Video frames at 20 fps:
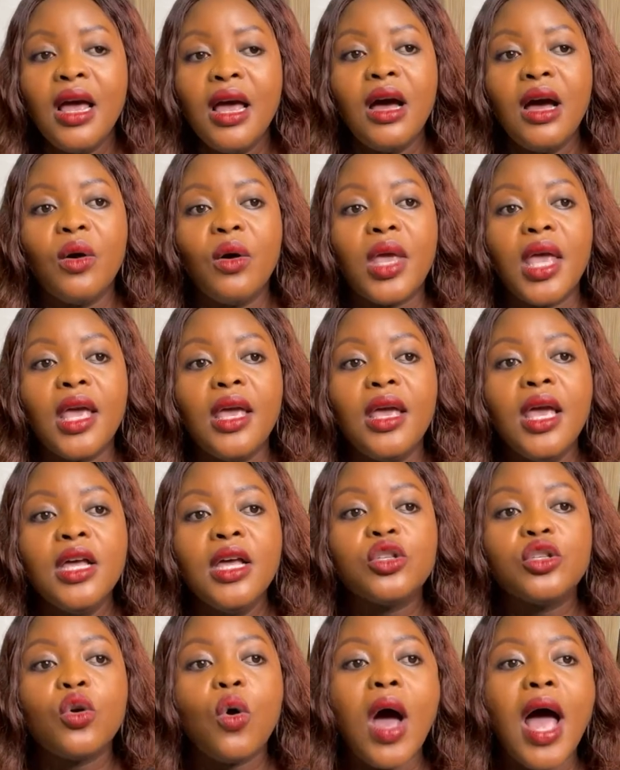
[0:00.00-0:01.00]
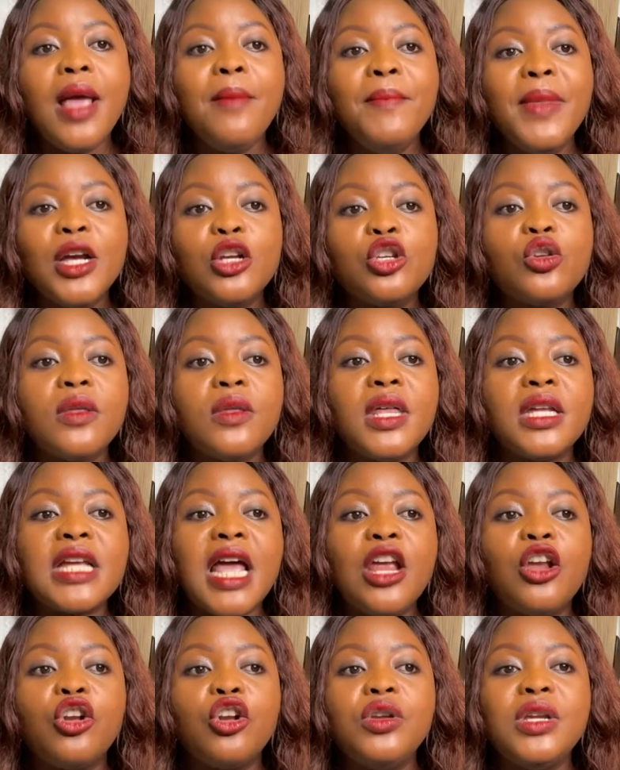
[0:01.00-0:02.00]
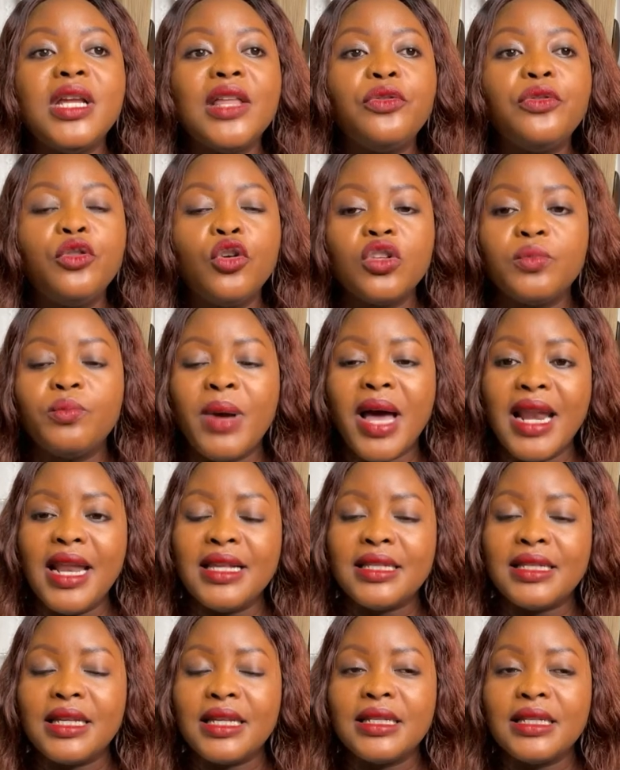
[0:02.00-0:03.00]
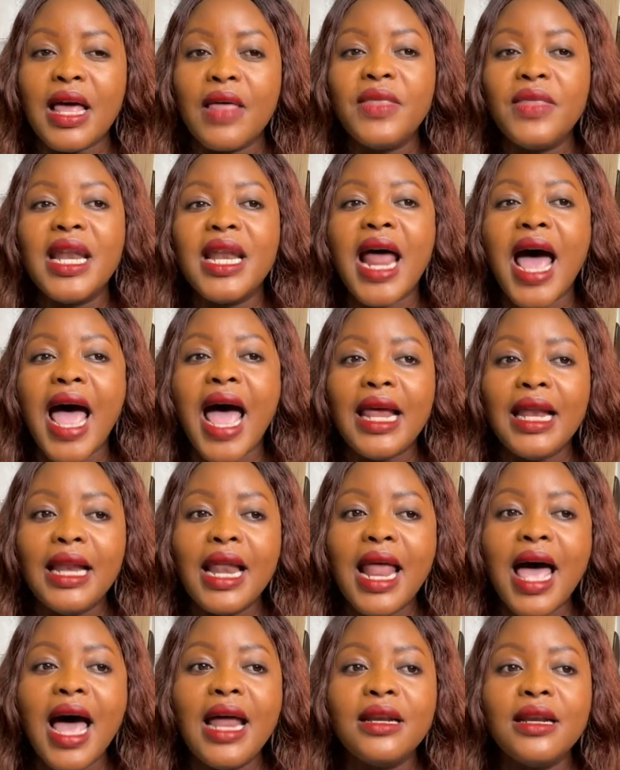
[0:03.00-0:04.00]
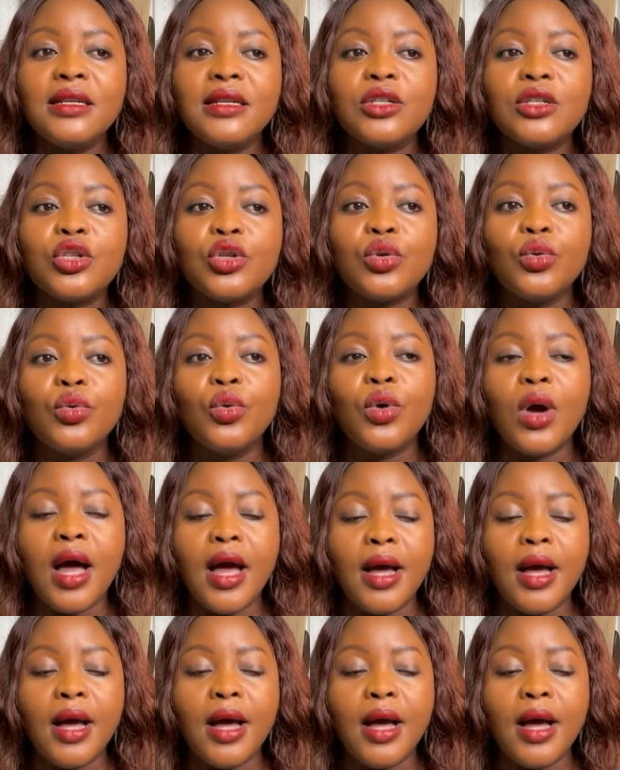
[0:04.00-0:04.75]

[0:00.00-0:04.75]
Okay, so I make sure that I create those balances, and then I learned to